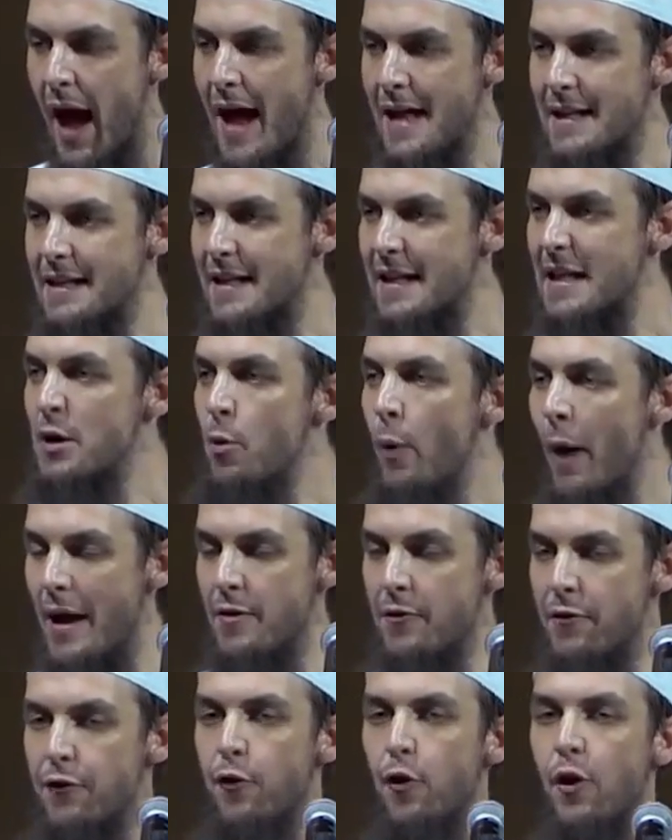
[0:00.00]
and he
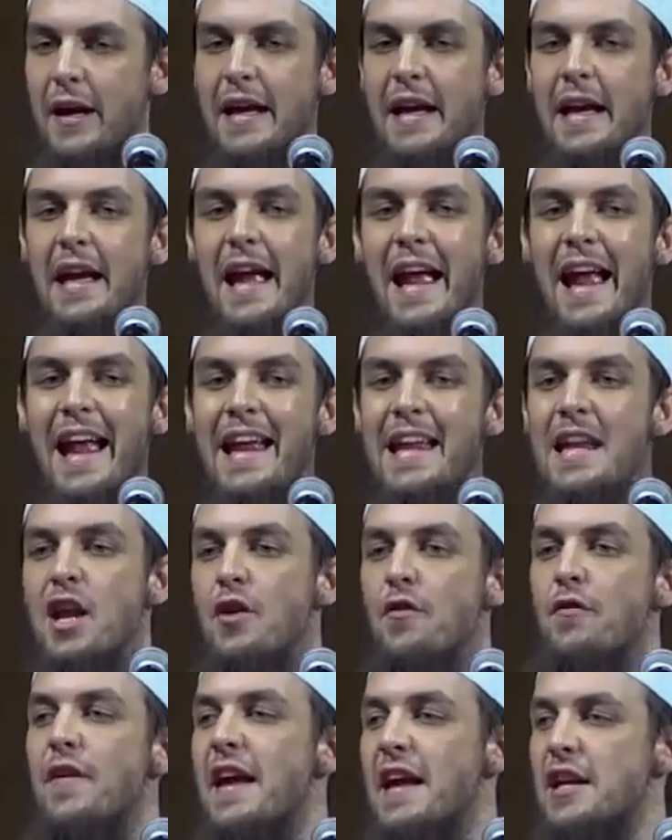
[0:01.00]
went for an
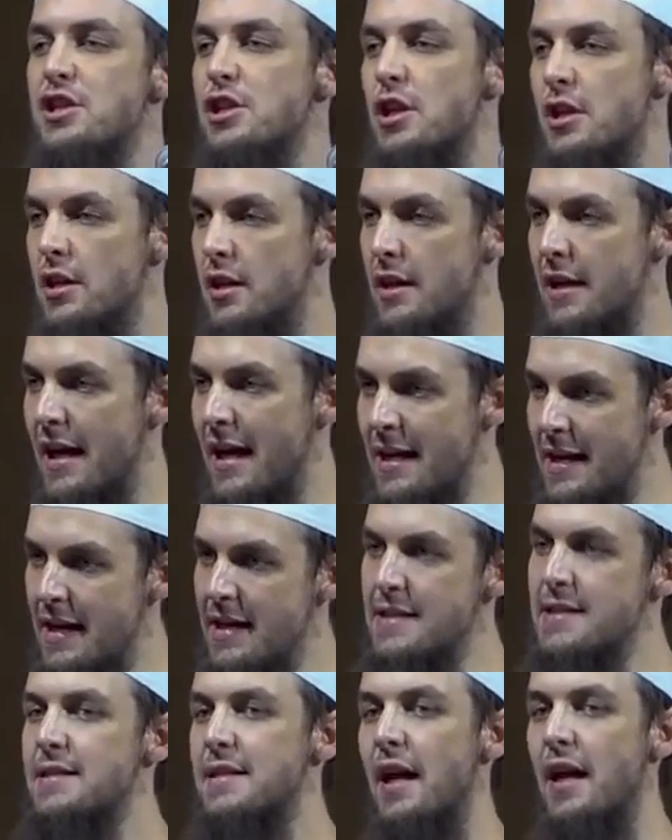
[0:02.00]
innovation in
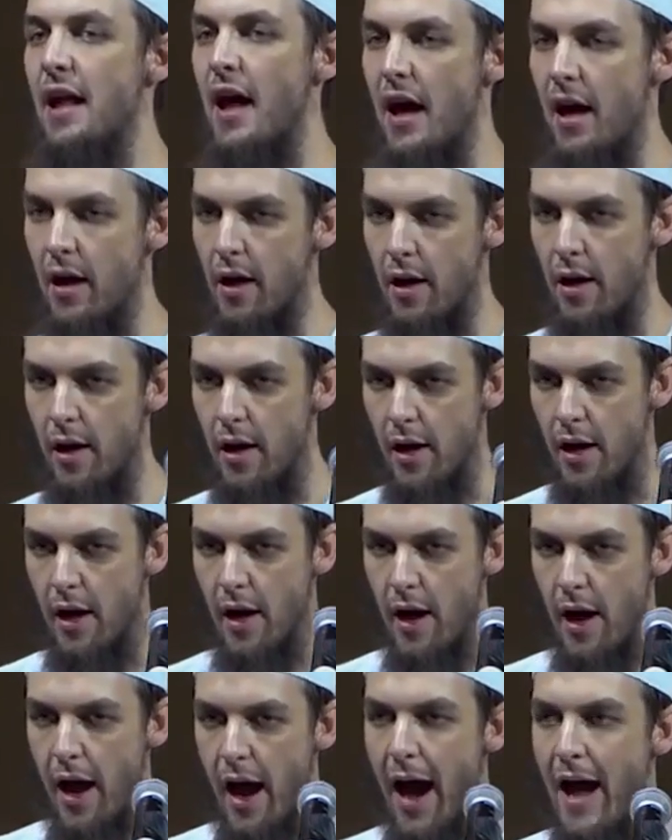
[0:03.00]
his talaq.
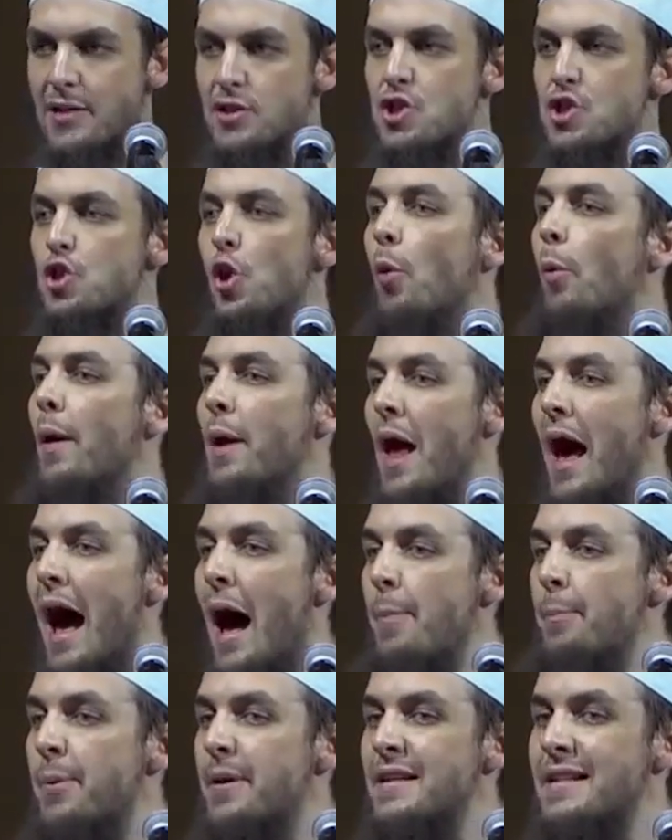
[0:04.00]
And so what
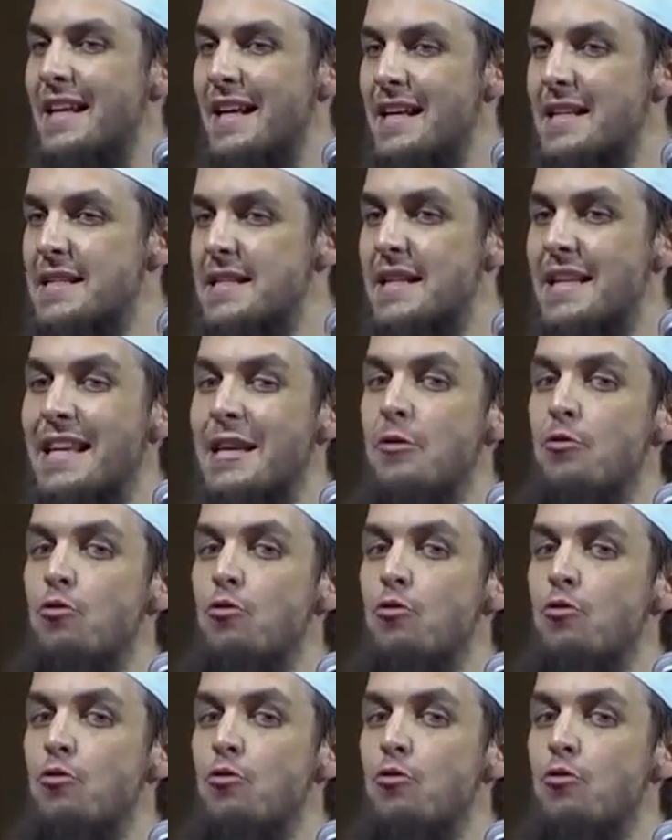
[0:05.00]
happened is